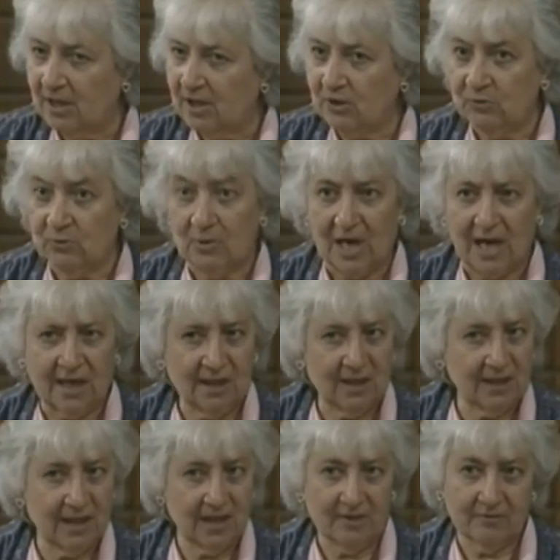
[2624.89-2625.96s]
you
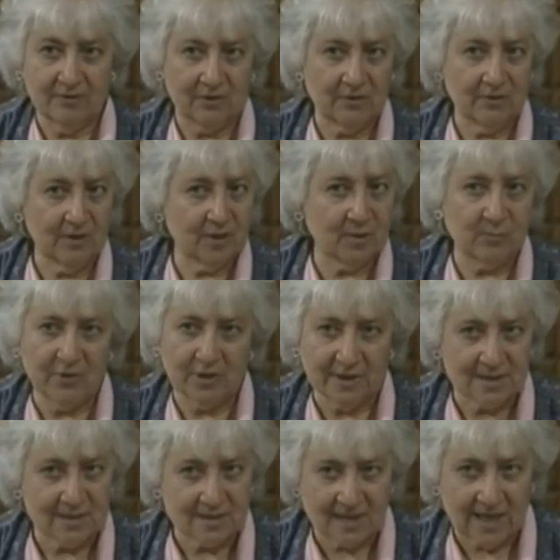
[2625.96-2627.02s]
hardly ever heard a breath
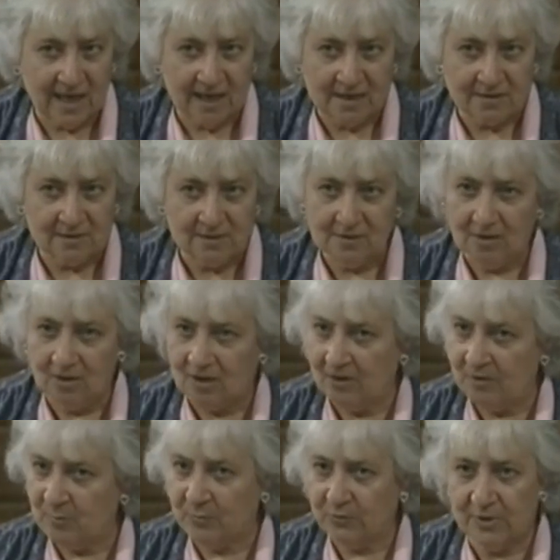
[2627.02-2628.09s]
of scandal
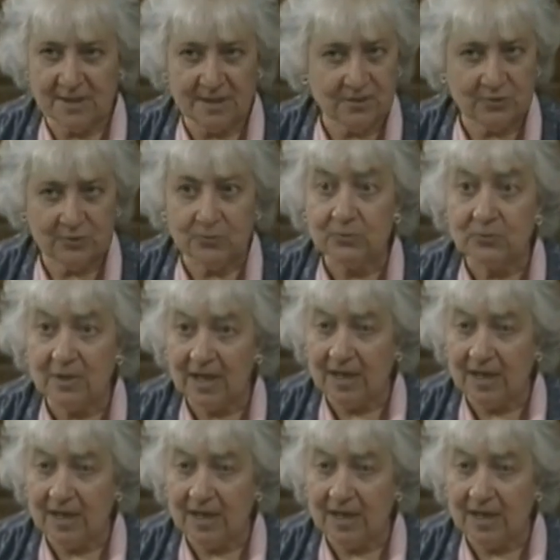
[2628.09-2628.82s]
or a priest who,